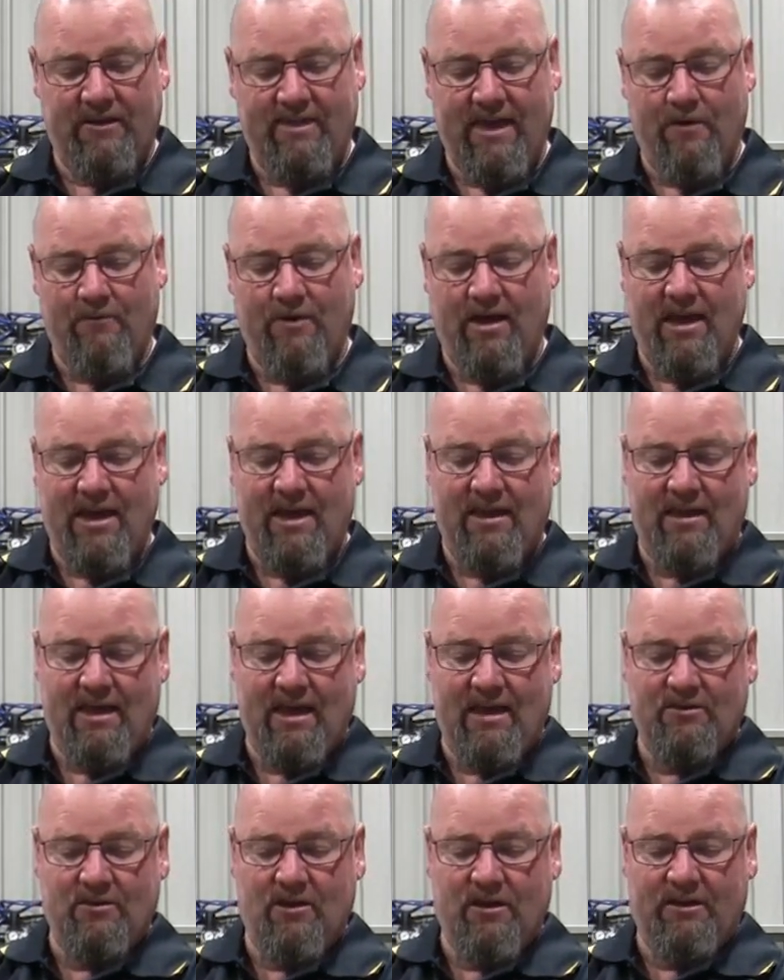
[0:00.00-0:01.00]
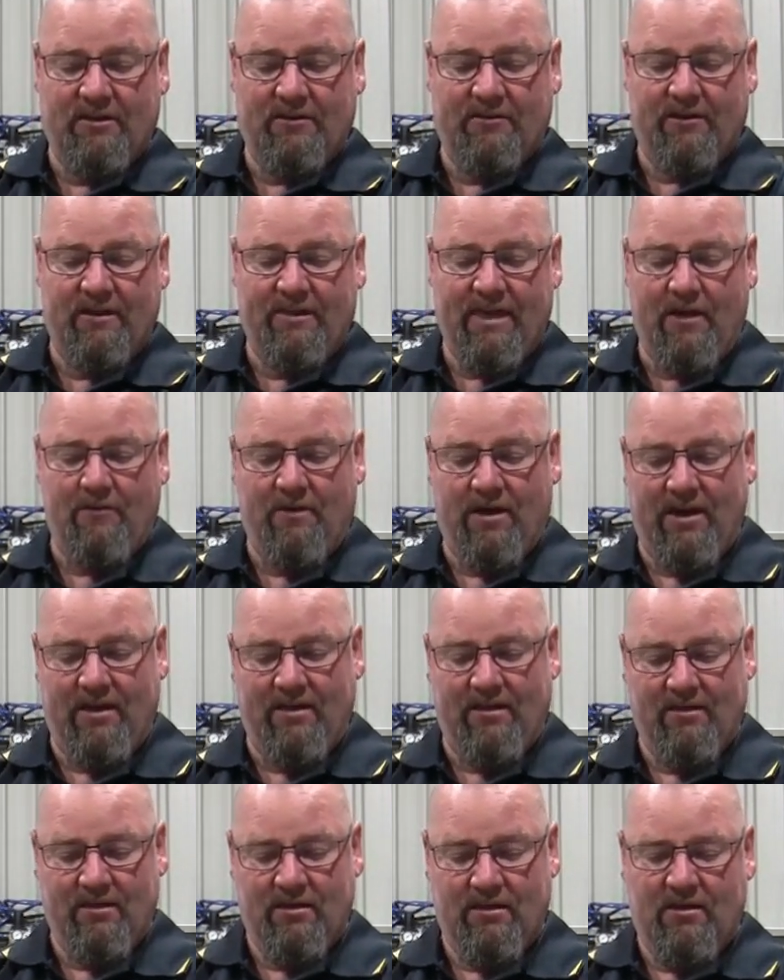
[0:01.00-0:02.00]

that way and 90 degree that way.